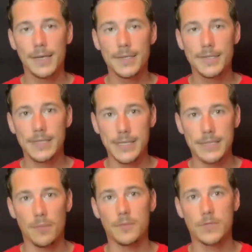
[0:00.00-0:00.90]

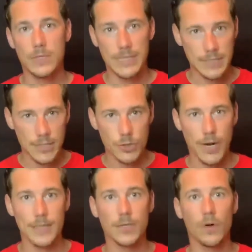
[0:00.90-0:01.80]
sees the
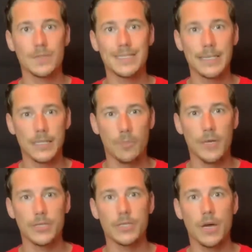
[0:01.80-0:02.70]
strike zone, sees the
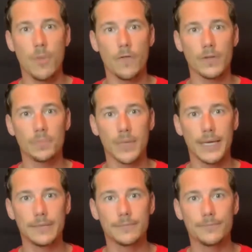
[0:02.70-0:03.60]
pitches come over the
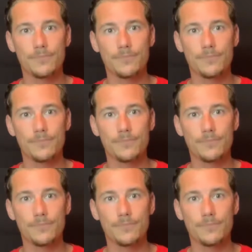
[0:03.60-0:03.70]
plate,